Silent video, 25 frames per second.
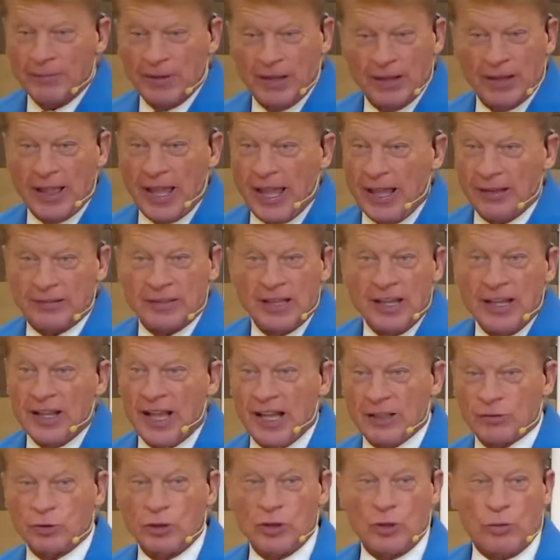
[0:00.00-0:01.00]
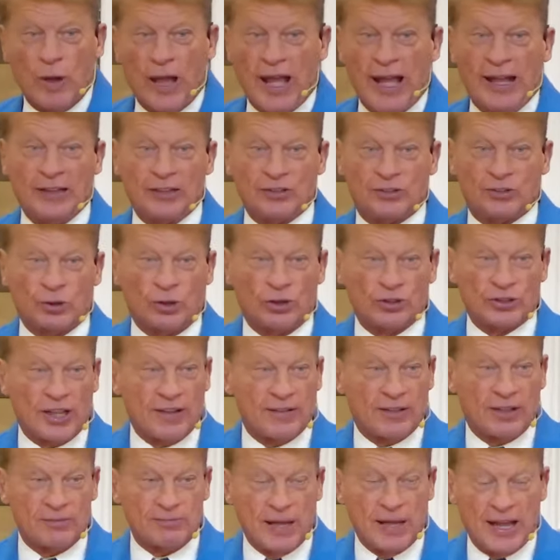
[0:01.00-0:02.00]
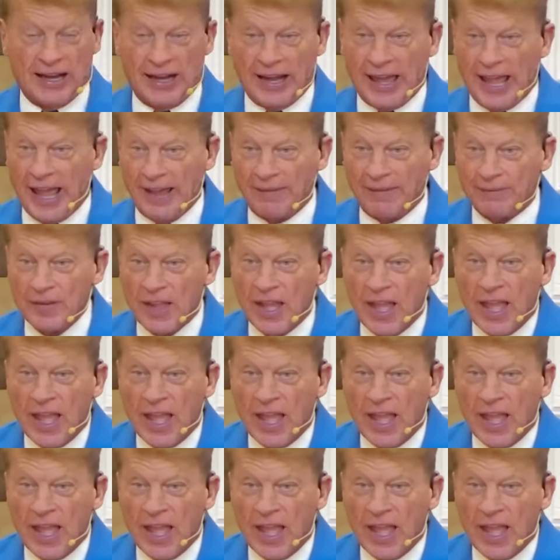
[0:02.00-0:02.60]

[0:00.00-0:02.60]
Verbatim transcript: Man, that's one of the wildest stories I've ever heard in my life.